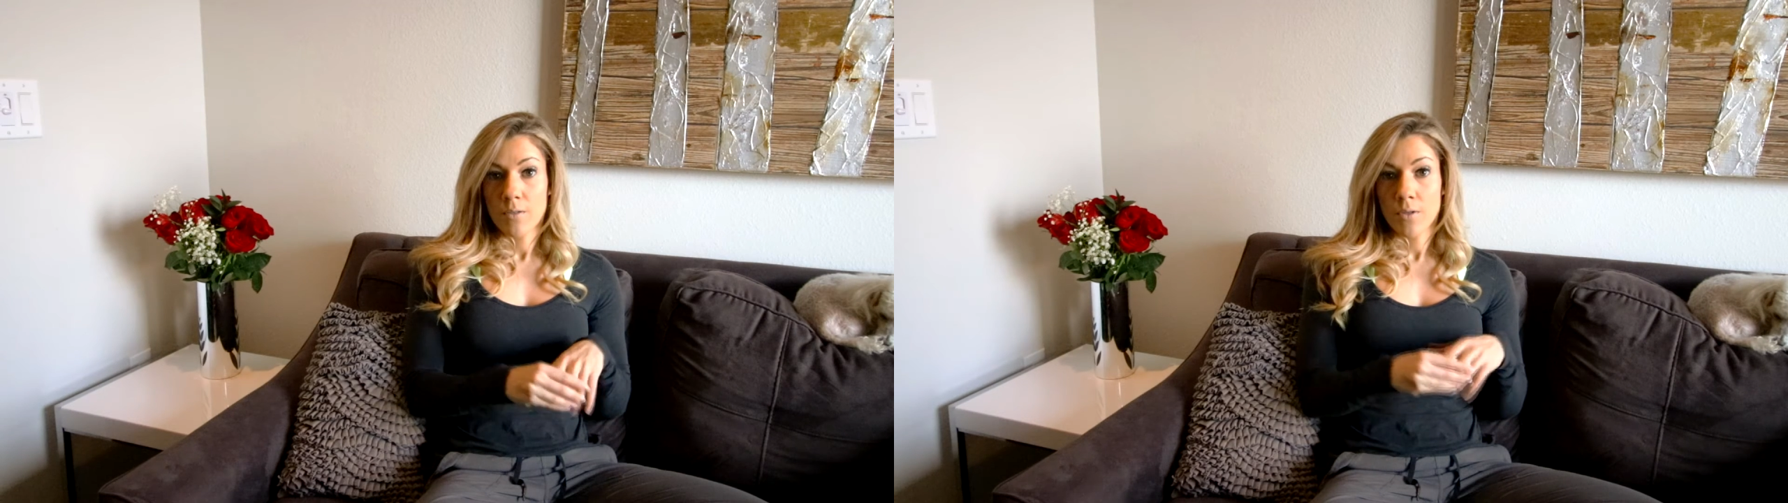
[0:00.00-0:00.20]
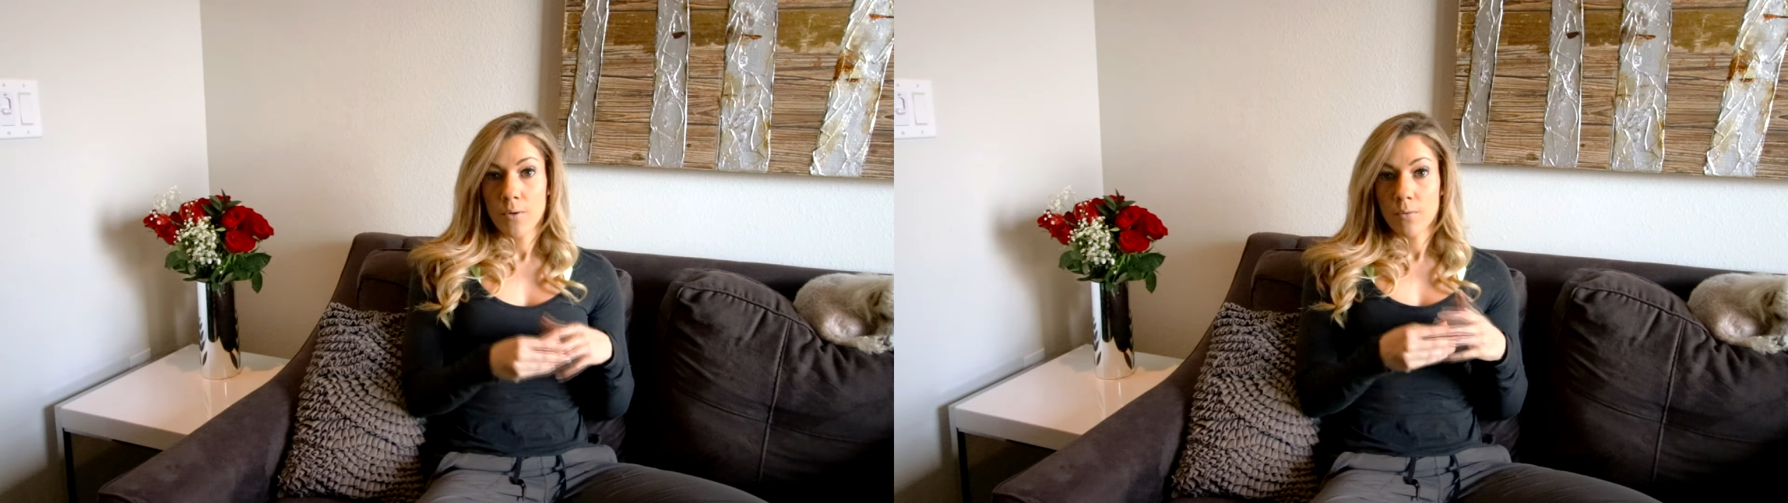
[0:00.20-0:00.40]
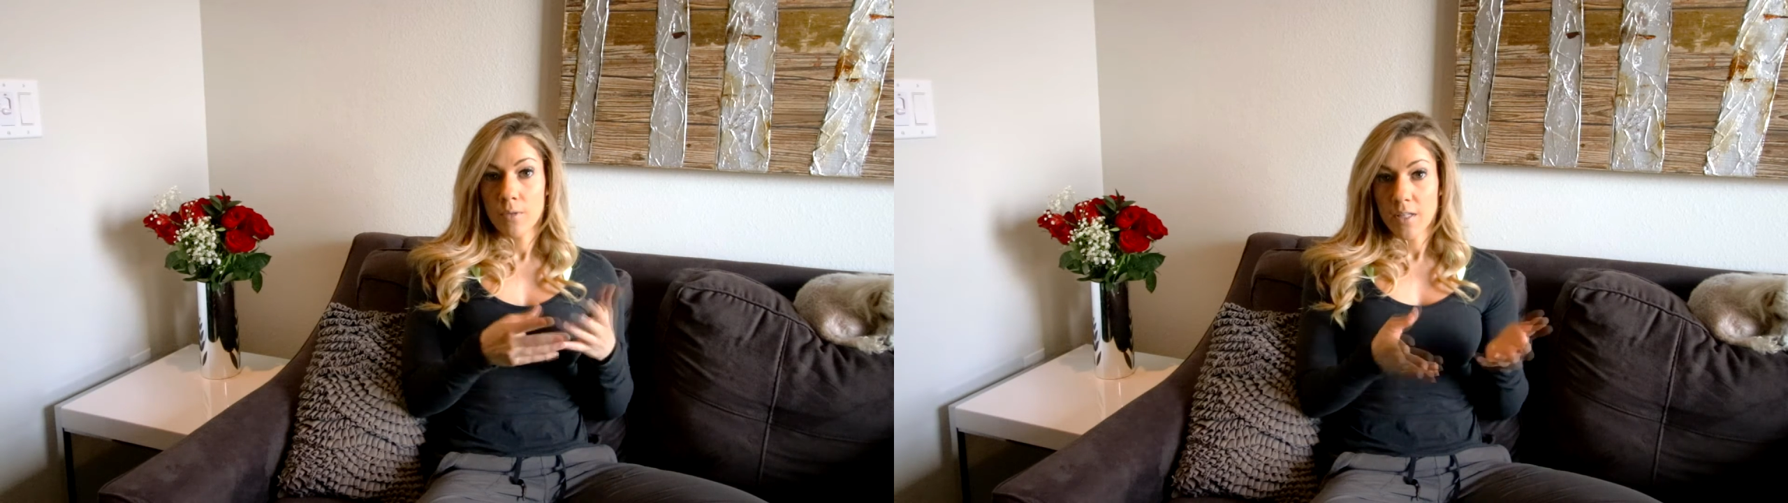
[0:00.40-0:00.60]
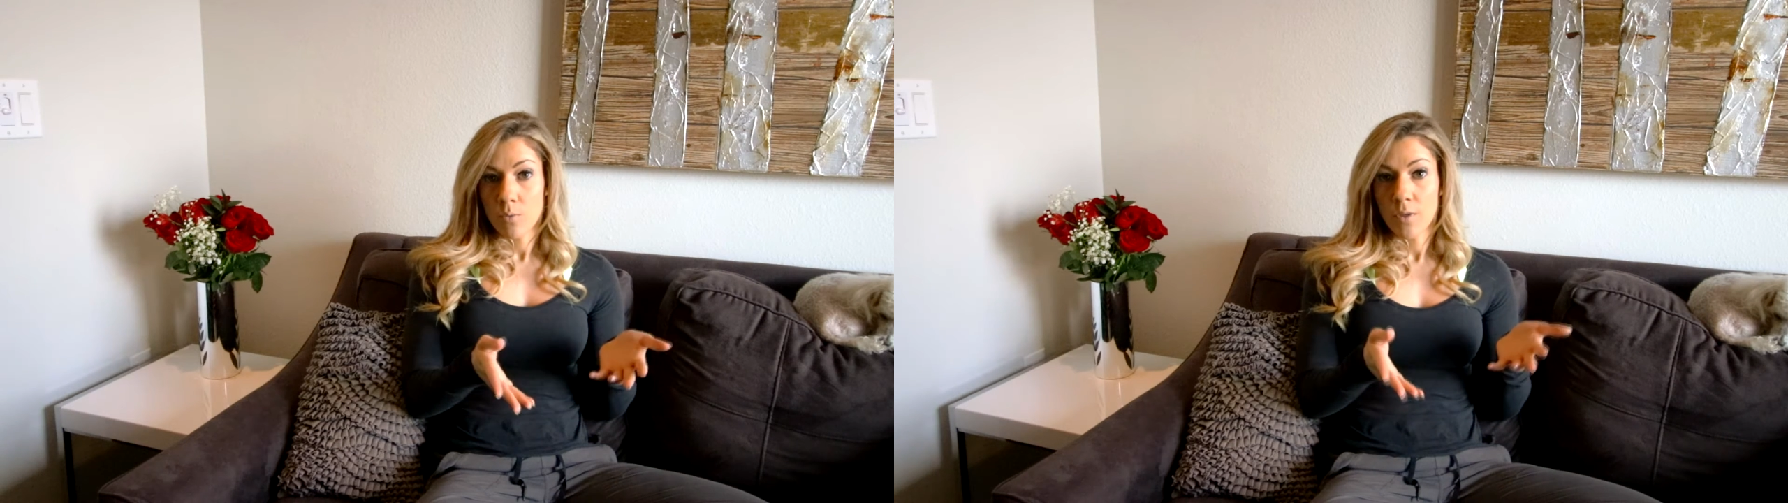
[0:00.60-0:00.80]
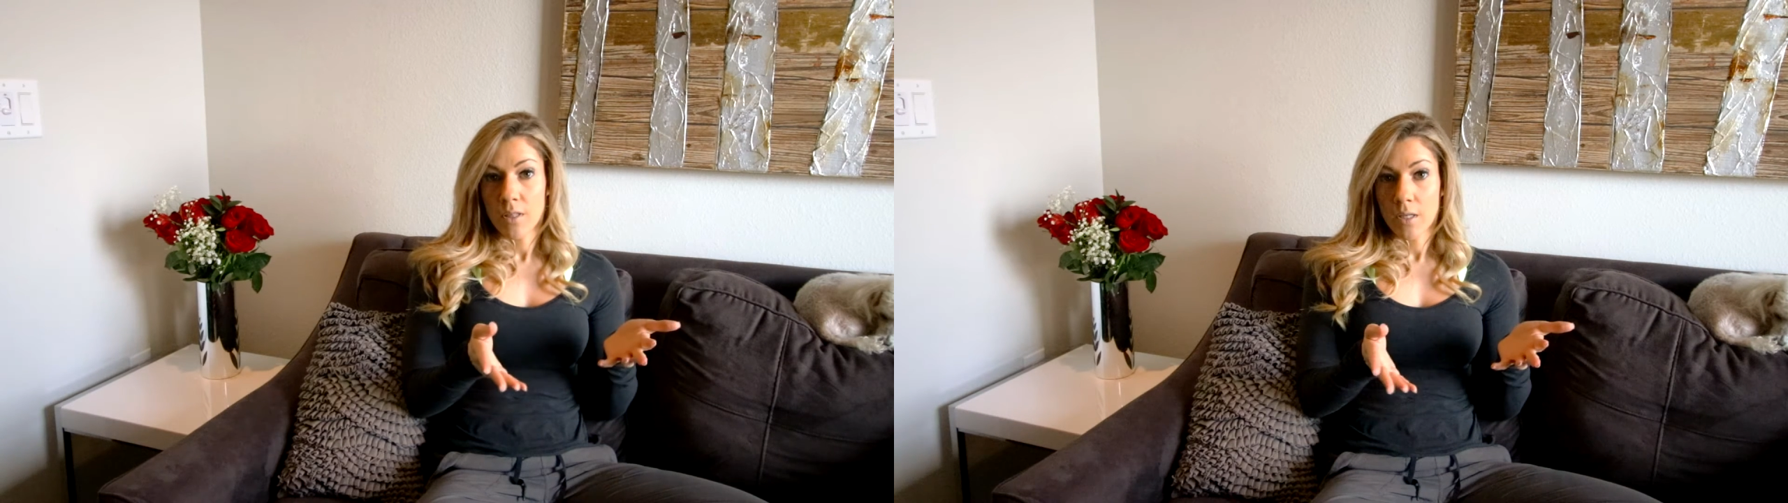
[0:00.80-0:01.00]
So
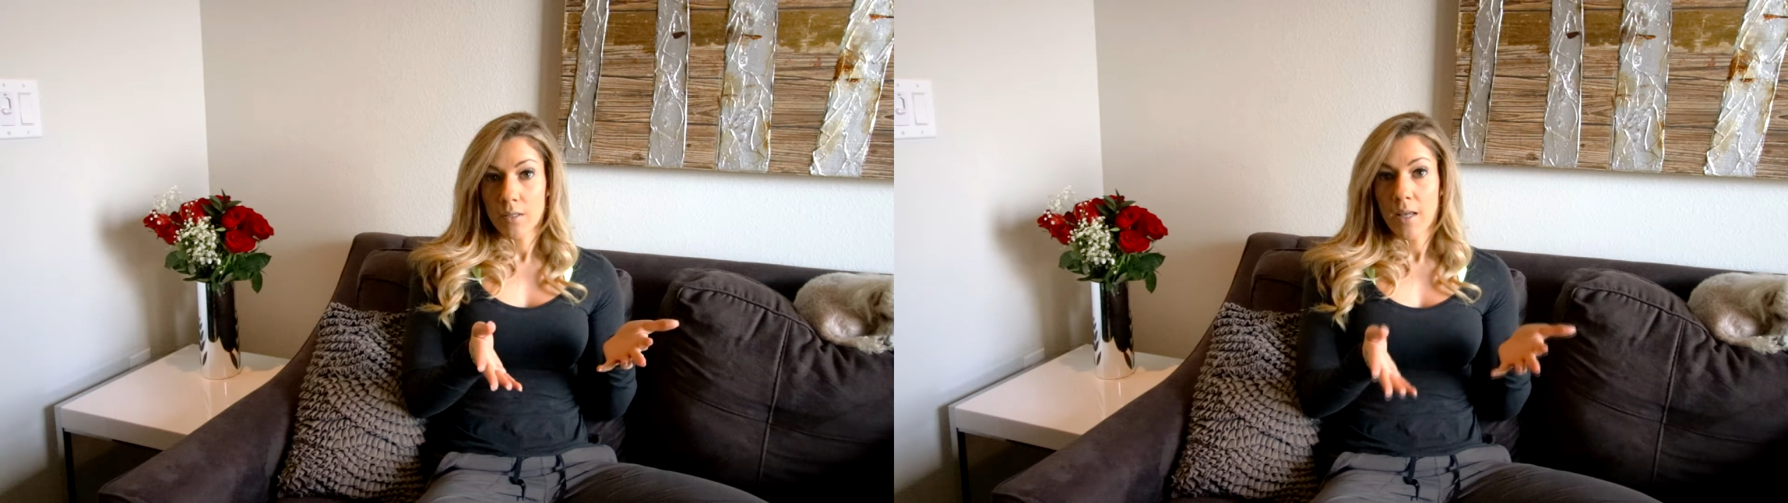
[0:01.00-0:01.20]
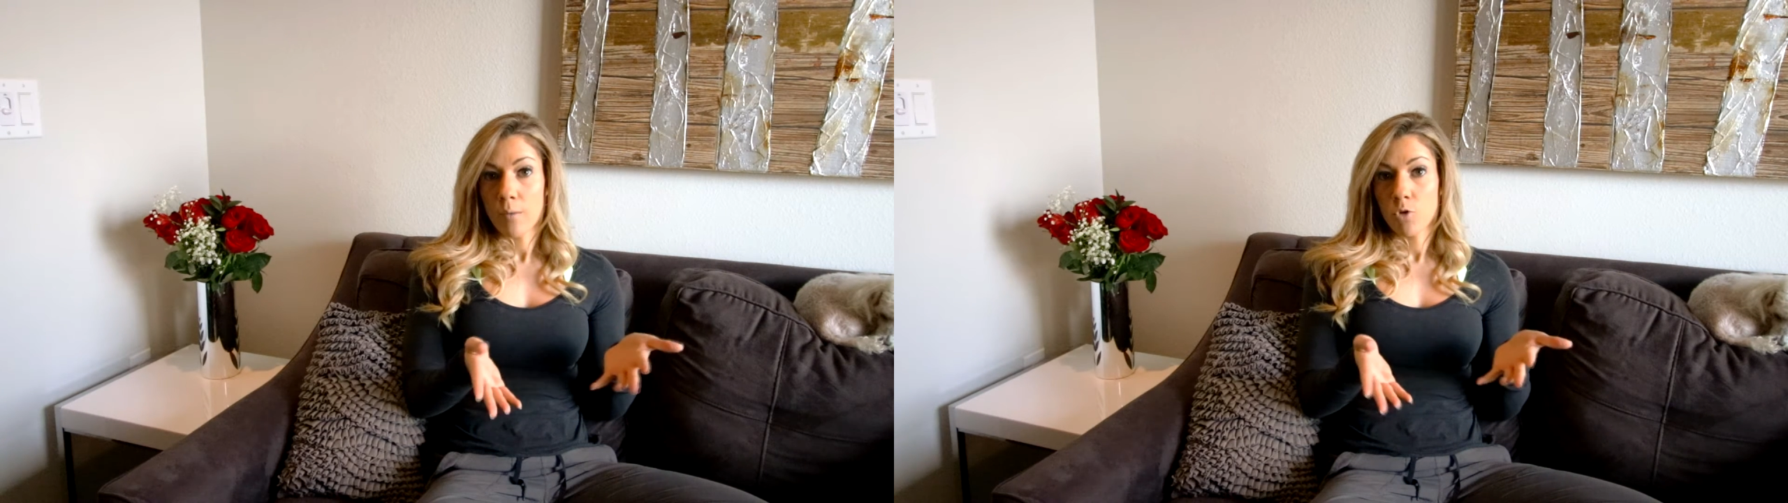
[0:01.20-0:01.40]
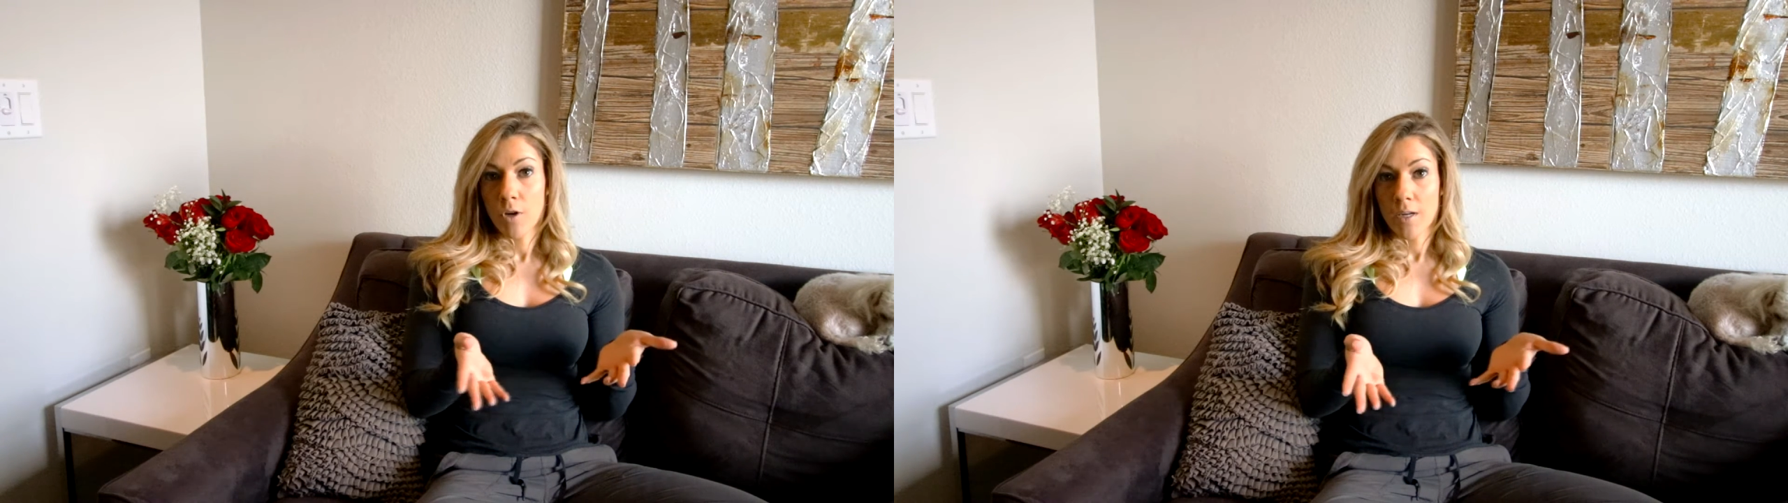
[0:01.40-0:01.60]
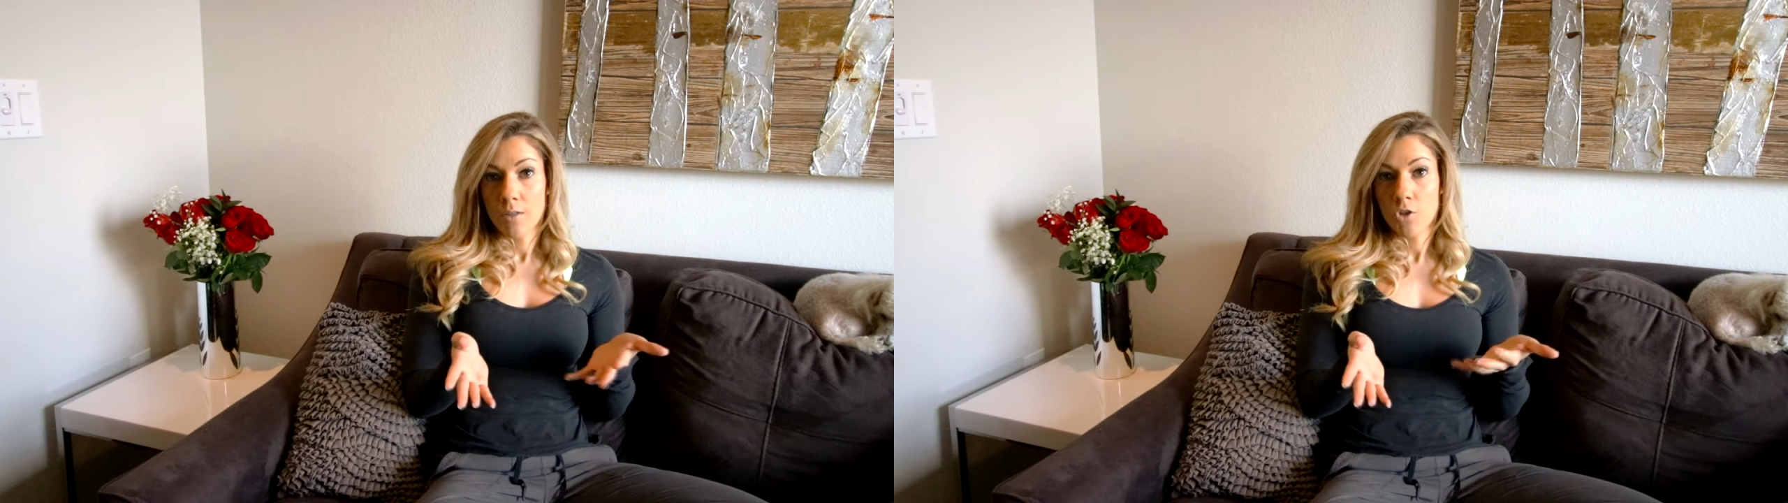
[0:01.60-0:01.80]
that's one thing that I'm trying to